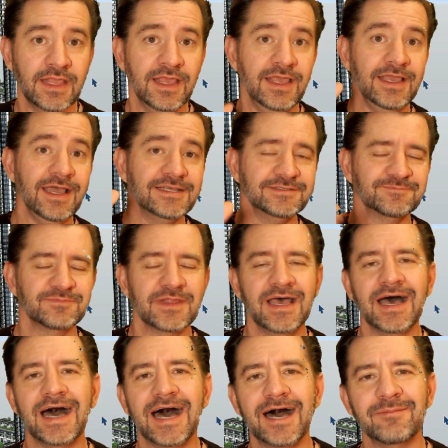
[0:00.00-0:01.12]
Hey guys,
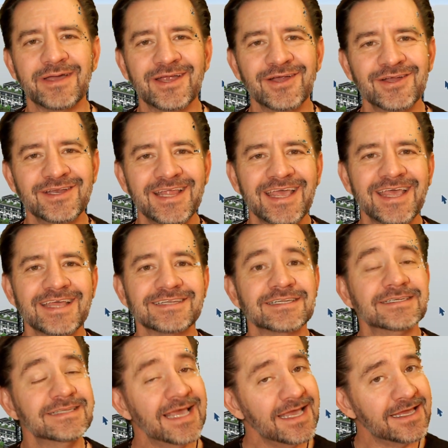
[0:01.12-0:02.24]
I'm Aaron and
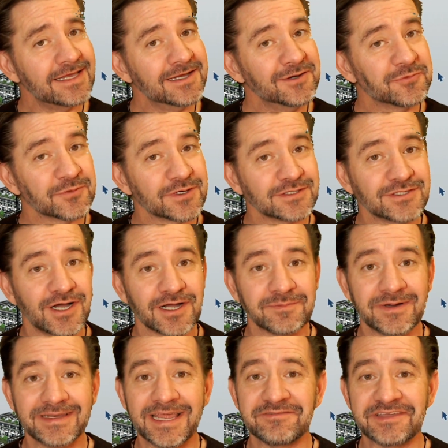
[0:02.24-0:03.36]
today we're going to talk
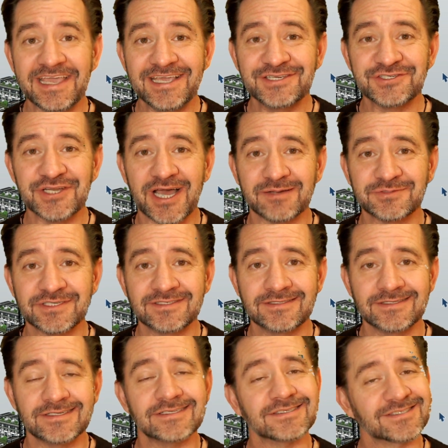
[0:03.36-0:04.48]
about navigation options
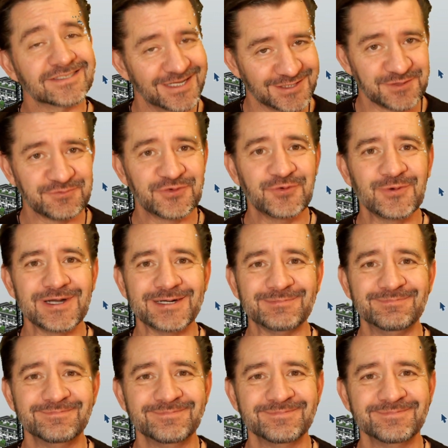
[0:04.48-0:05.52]
in SketchUp for Web.